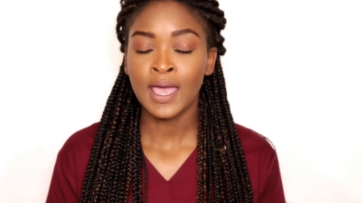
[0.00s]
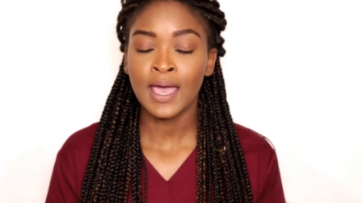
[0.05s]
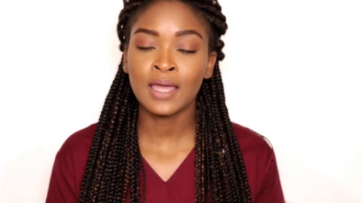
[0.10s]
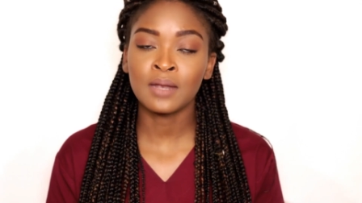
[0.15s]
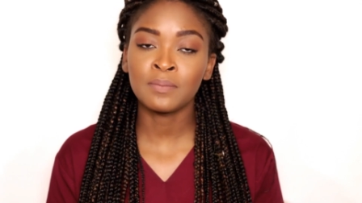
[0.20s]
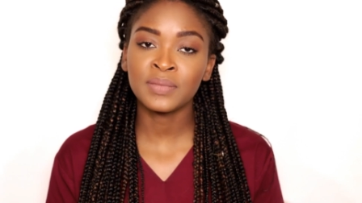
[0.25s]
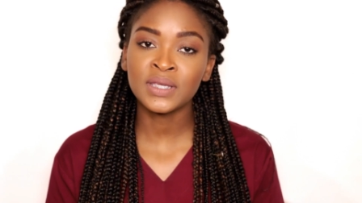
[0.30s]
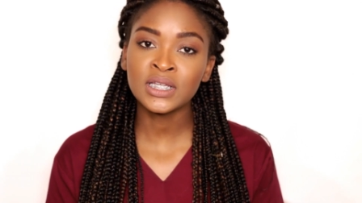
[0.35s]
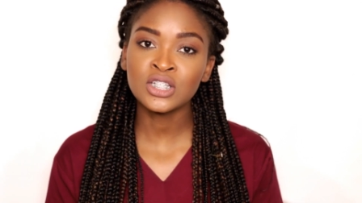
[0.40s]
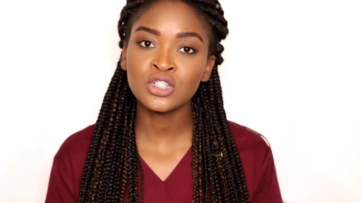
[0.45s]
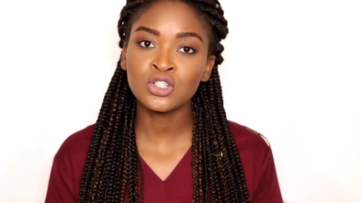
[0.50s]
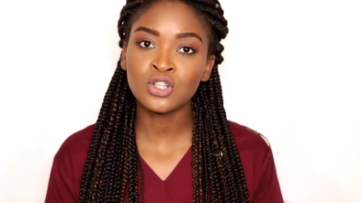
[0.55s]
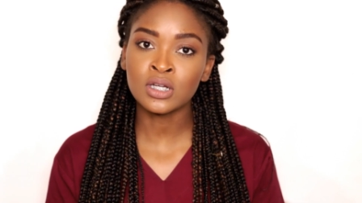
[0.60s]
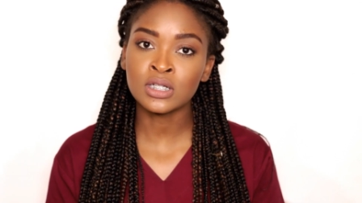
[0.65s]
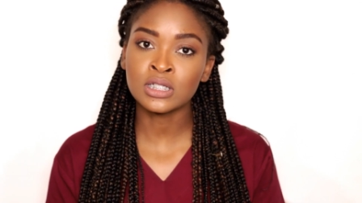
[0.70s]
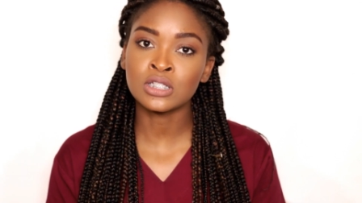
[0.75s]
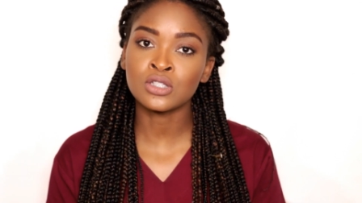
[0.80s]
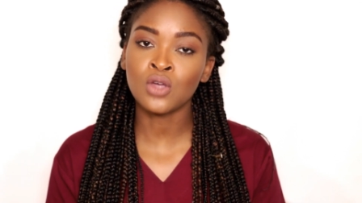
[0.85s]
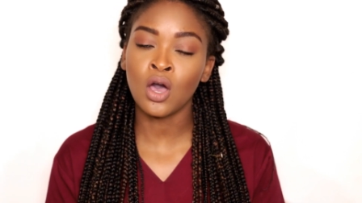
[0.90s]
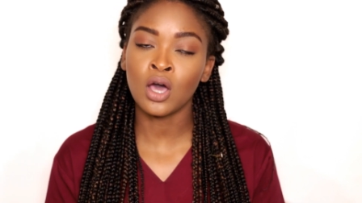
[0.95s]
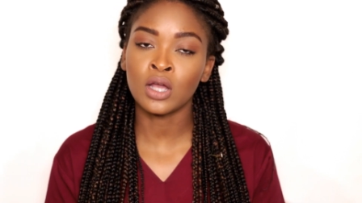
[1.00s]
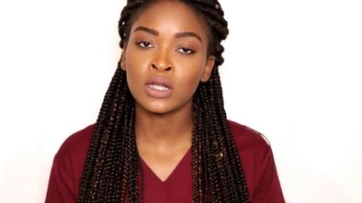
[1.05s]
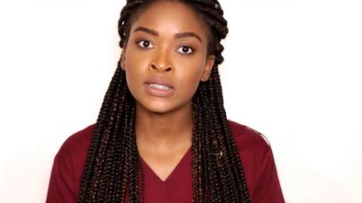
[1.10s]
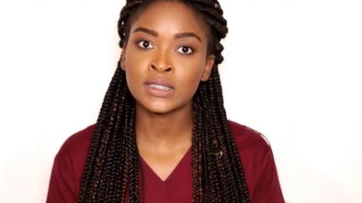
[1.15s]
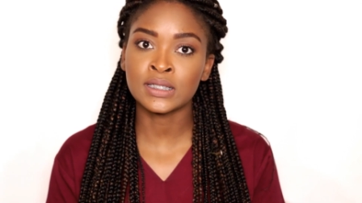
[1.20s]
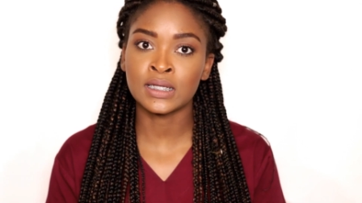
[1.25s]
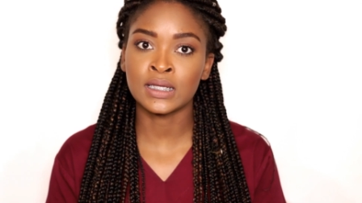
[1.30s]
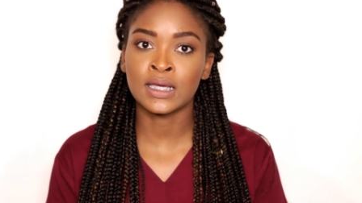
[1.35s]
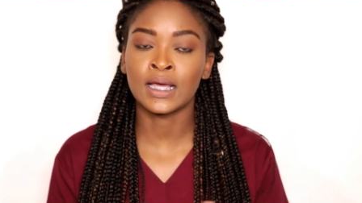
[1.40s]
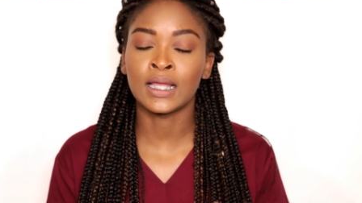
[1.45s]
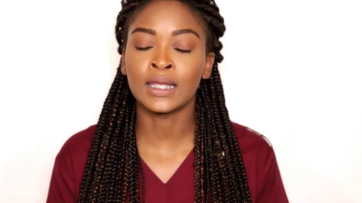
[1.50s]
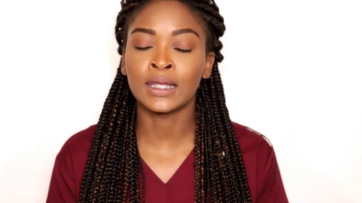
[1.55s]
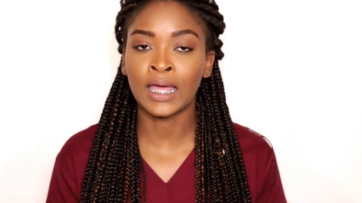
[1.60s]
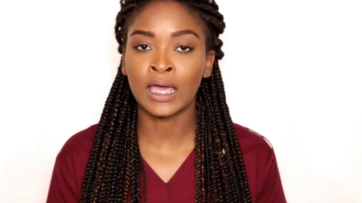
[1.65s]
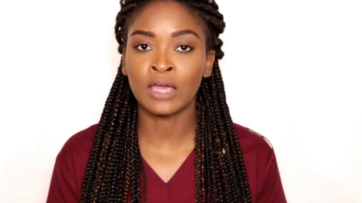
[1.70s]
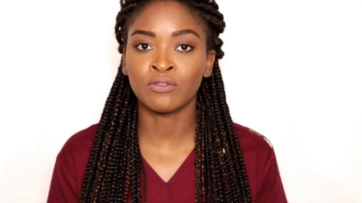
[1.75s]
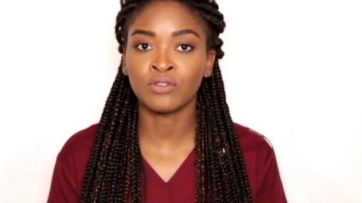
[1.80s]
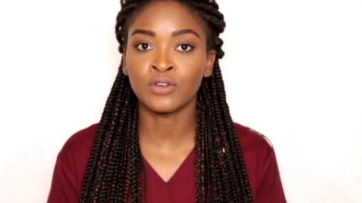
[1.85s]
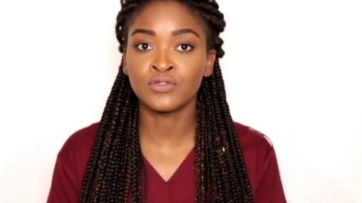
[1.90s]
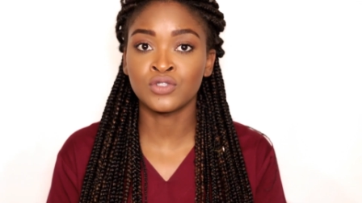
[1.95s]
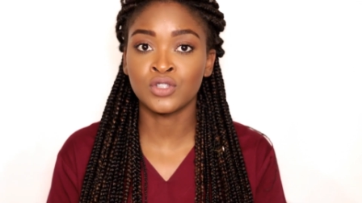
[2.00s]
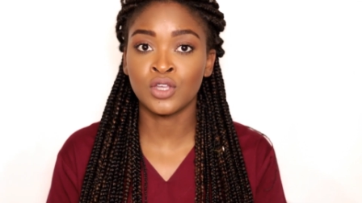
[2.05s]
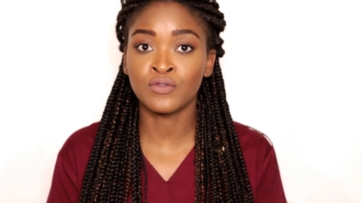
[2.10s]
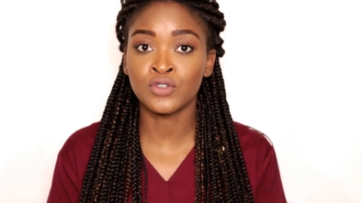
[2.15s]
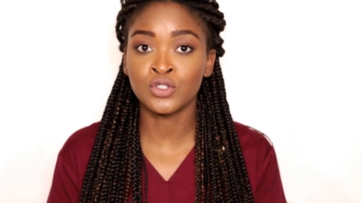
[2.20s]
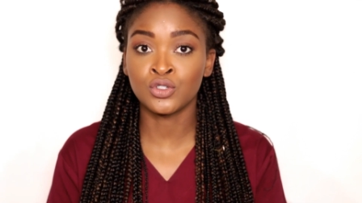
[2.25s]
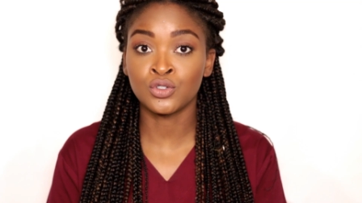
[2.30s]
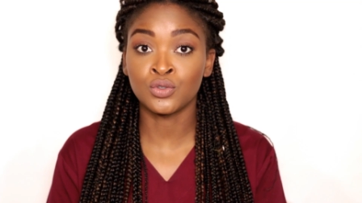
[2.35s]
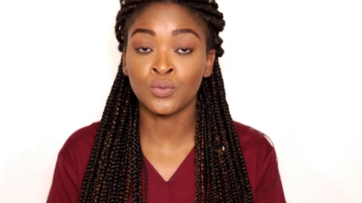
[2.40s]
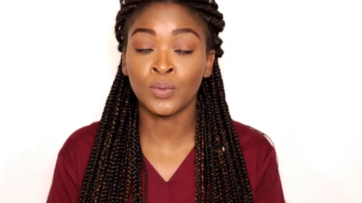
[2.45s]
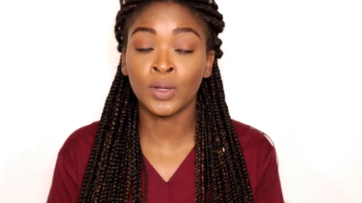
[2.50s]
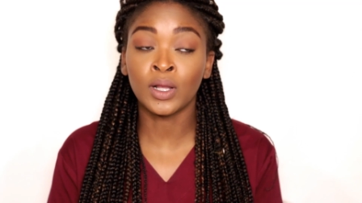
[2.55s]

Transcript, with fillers: And being a doctor is honestly a life of servitude.